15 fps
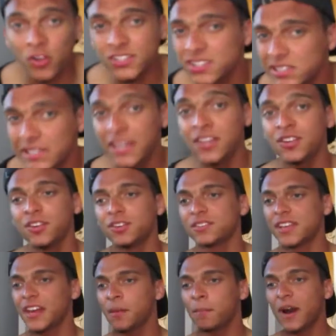
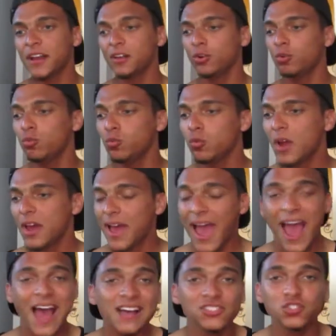seniors, anybody who
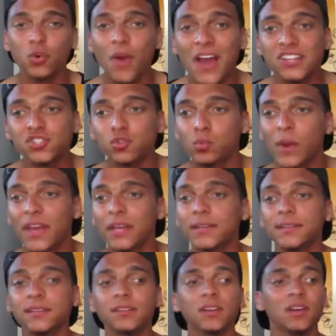has
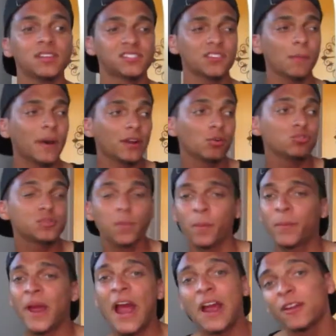graduated, somebody who's
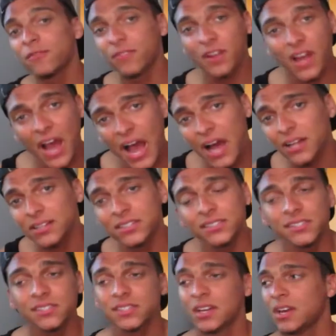preparing for
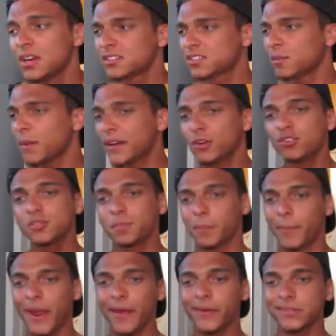college, somebody who's
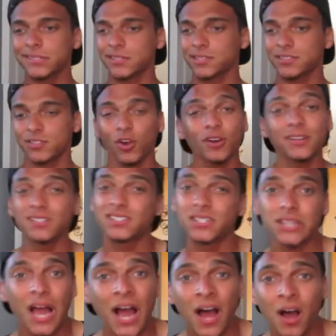preparing to start a
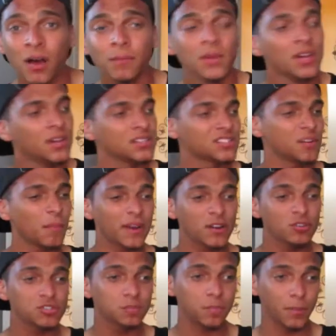job, somebody
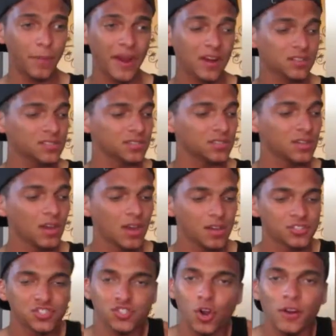who's prepared to
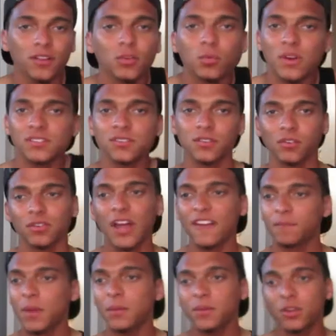starting the rest of their
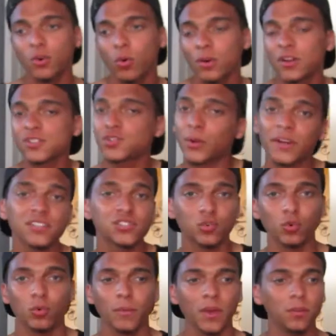life. Maybe you're going to trade
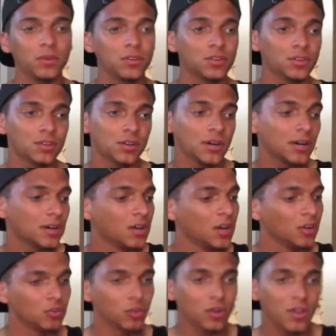school, maybe you're
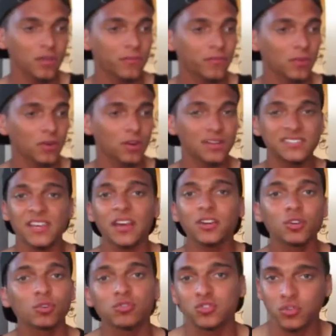looking for a
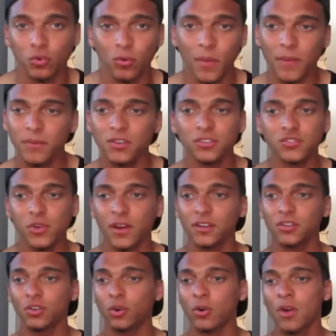technical school, maybe you're trying
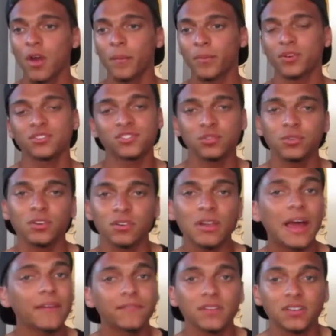to, you know, pursue your
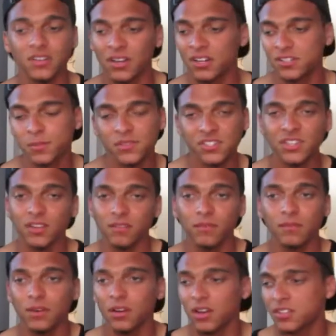life in a
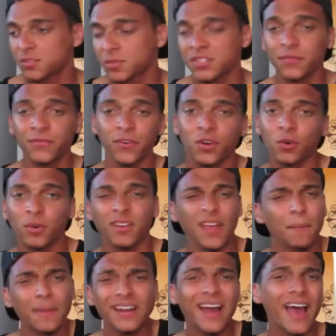specific career
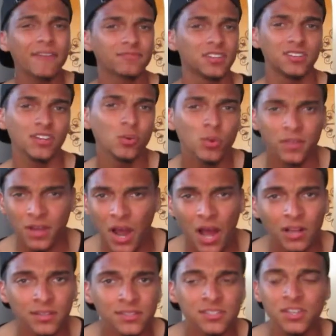that may not have to deal with
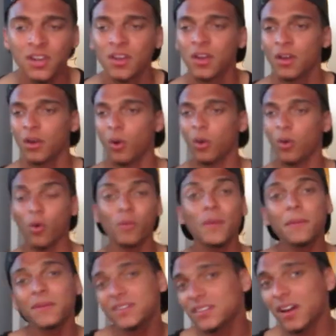college, or
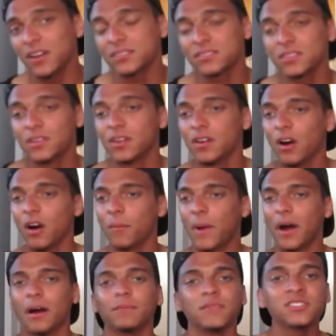maybe it does.
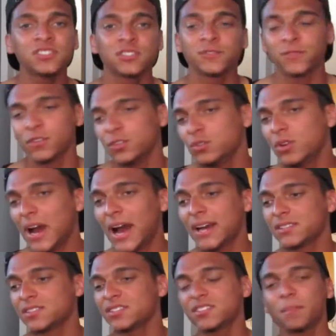This is for you
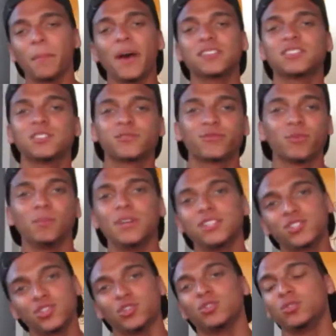guys, just a message from me
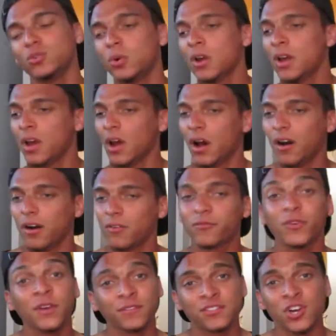to you,
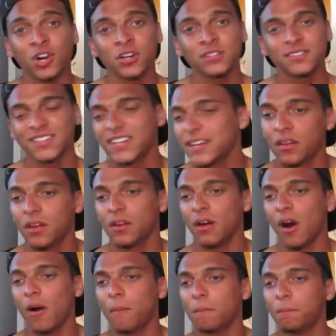free of charge.
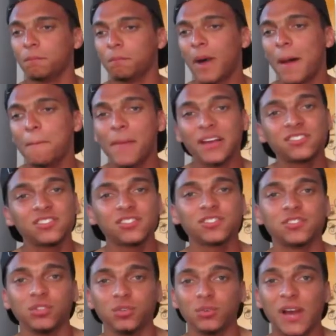My
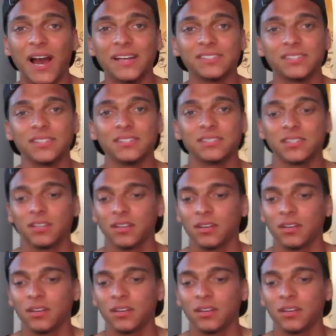message to you guys is,